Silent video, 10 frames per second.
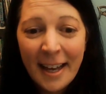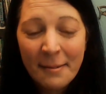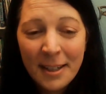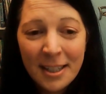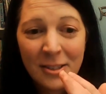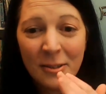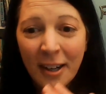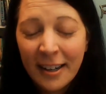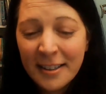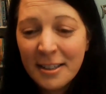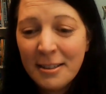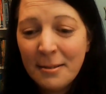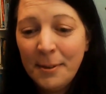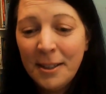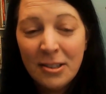That means you are
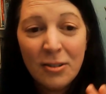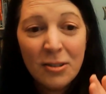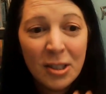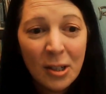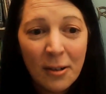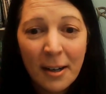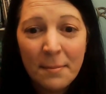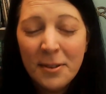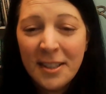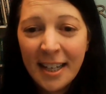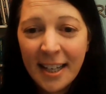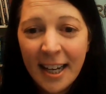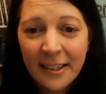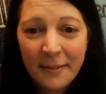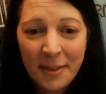disciplined. You show up, you take
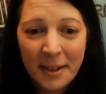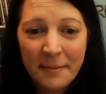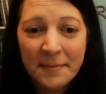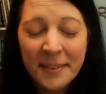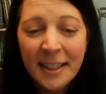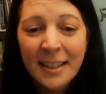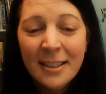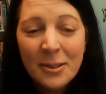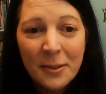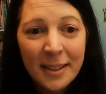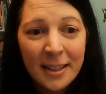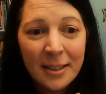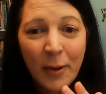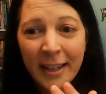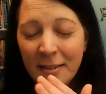care of them. Yeah. So
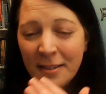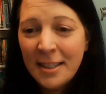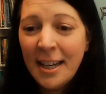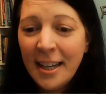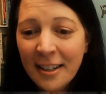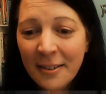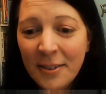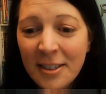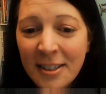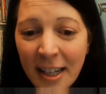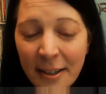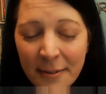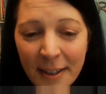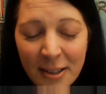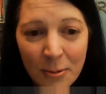why don't you take care of
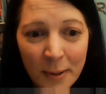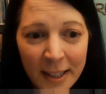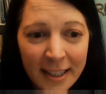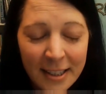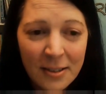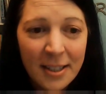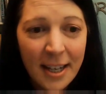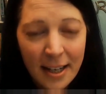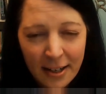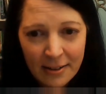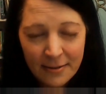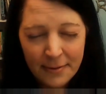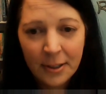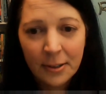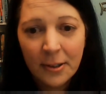yourself as well as you take care
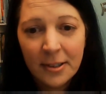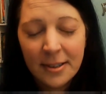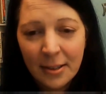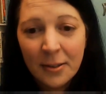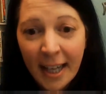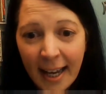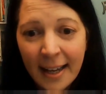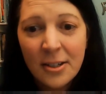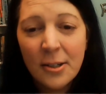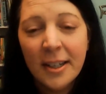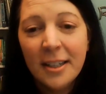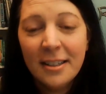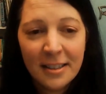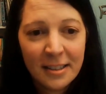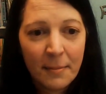of your horse? Yeah. You can do it.
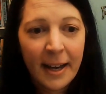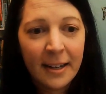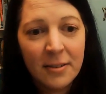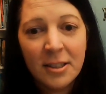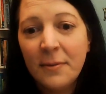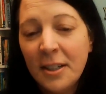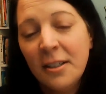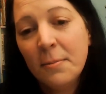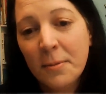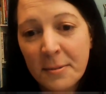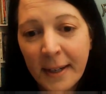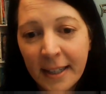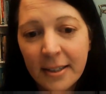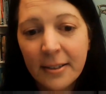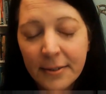It's just a matter of shifting your
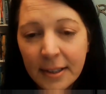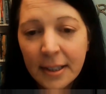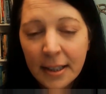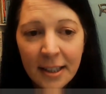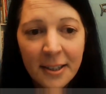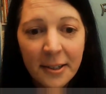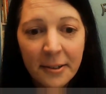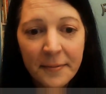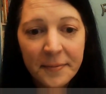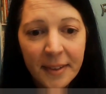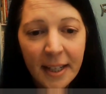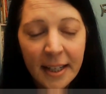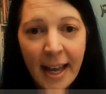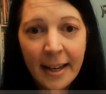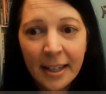perspective, you know?
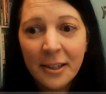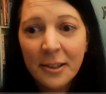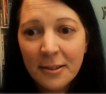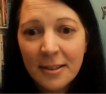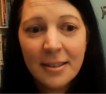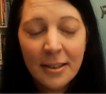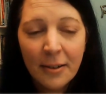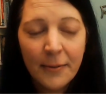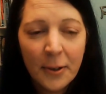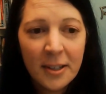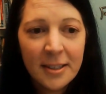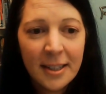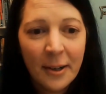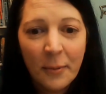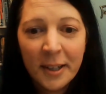And that includes, you know,
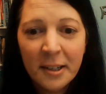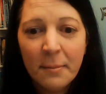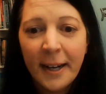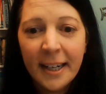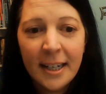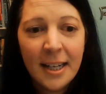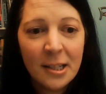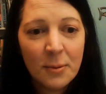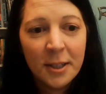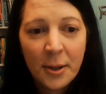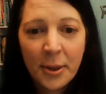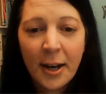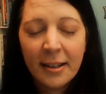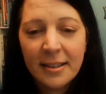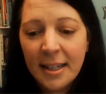focusing on what your body needs,
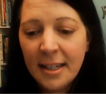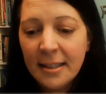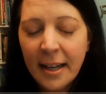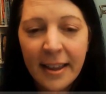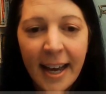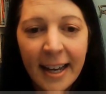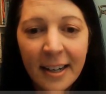what your thoughts need, all